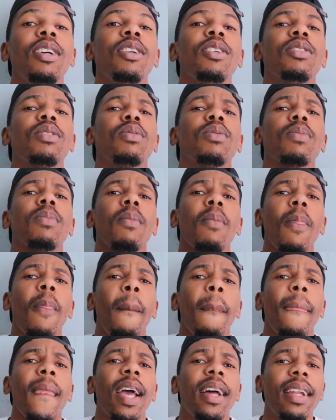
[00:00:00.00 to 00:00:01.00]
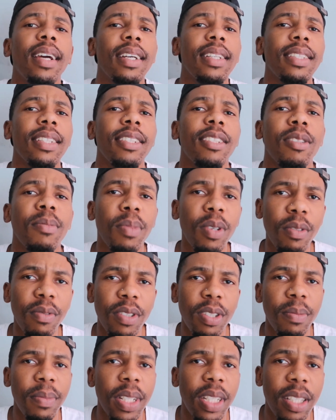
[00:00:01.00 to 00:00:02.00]
So like I said, support
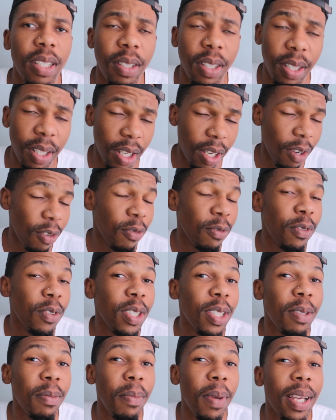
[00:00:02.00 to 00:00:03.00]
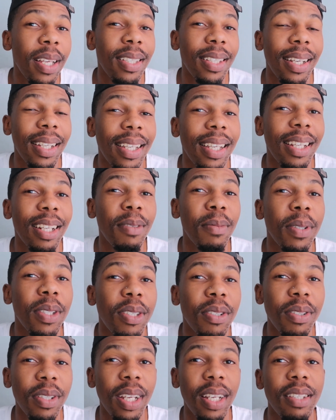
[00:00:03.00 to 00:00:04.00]
Vussy Magz again. I'm gonna
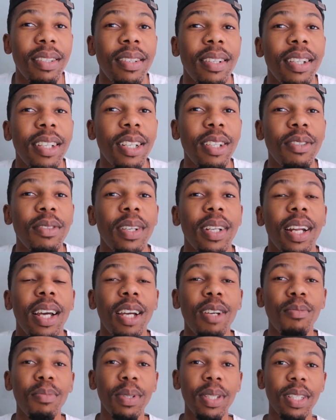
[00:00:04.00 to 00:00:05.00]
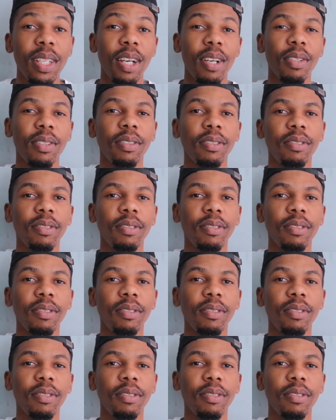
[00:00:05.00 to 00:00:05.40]
see you guys in the next one. All right, peace out.